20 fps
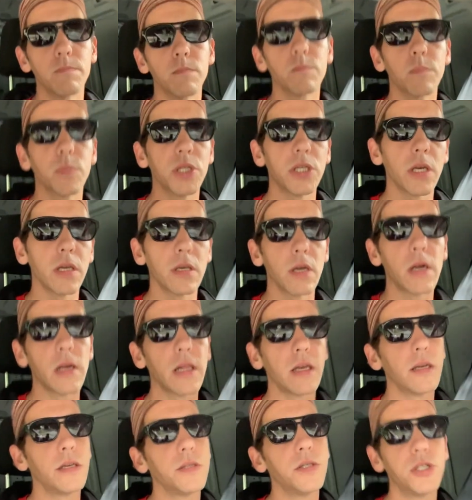
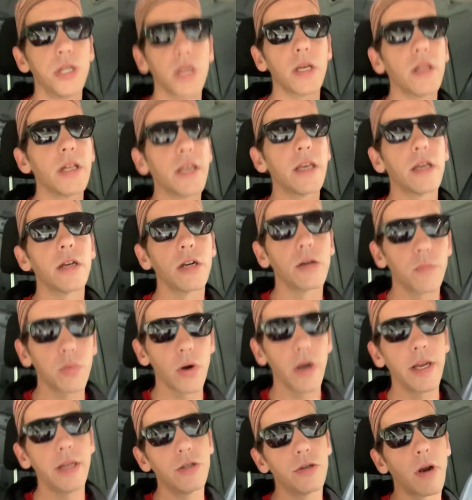particularly Jilly in her
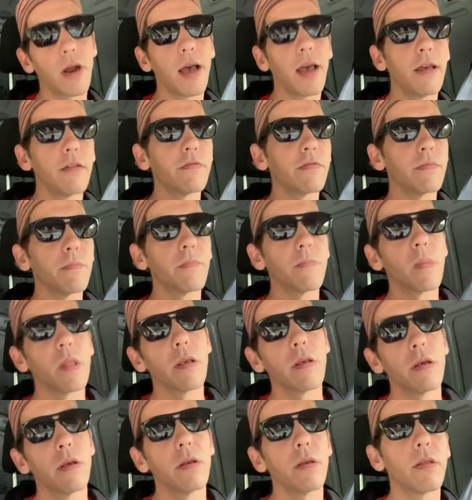prey drive,
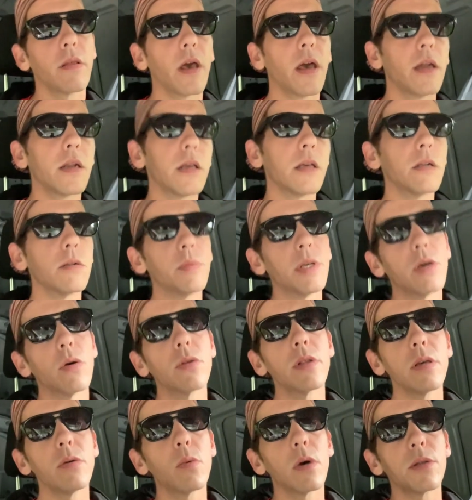that it'll be
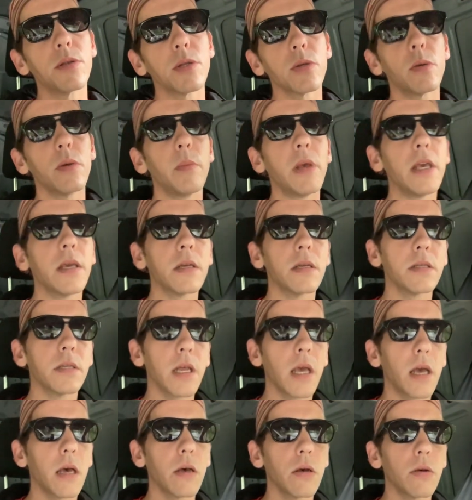only once we make it
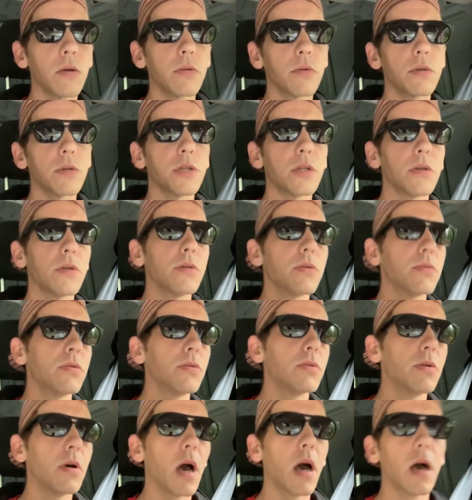down
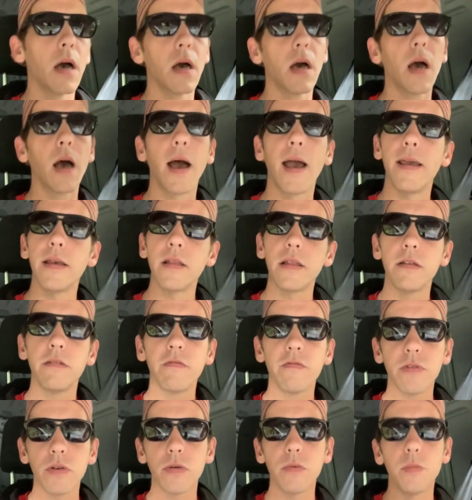to
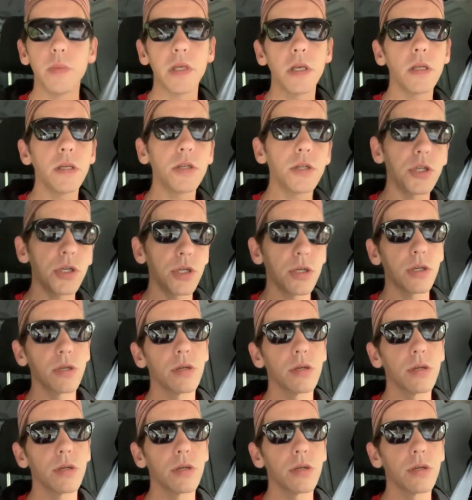Island View Beach,